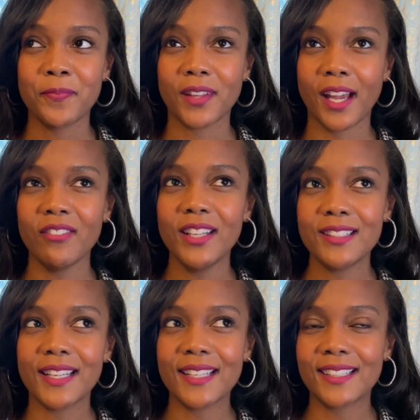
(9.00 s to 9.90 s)
I mean,
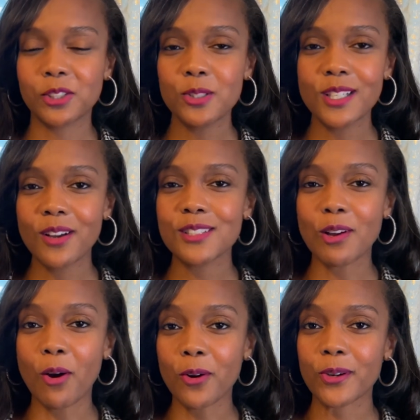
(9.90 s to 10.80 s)
closing costs
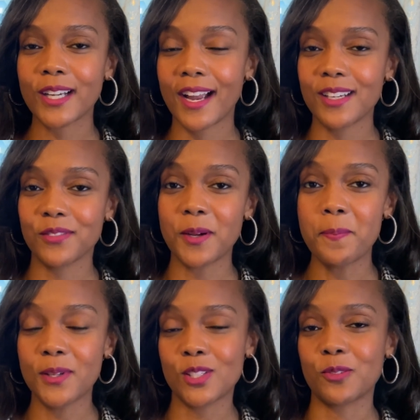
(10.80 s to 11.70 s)
are kind of a
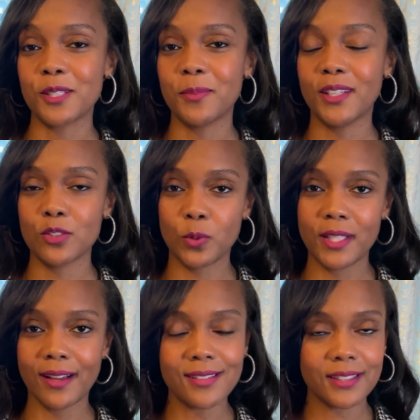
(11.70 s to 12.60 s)
mystery because we
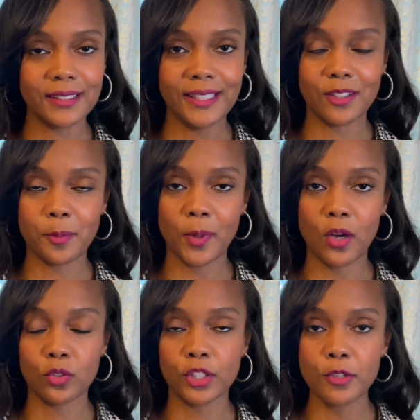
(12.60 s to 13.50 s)
constantly hear
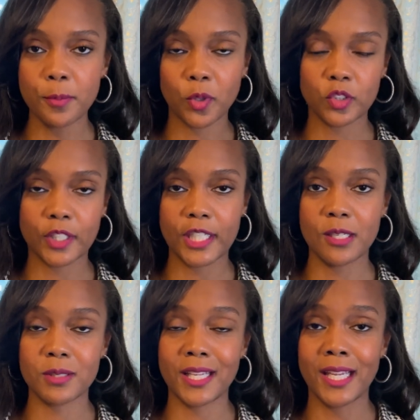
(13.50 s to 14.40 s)
about loan
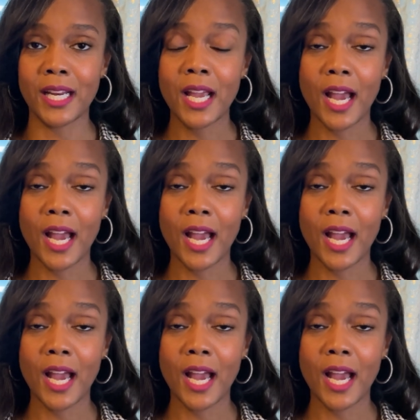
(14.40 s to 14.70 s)
programs and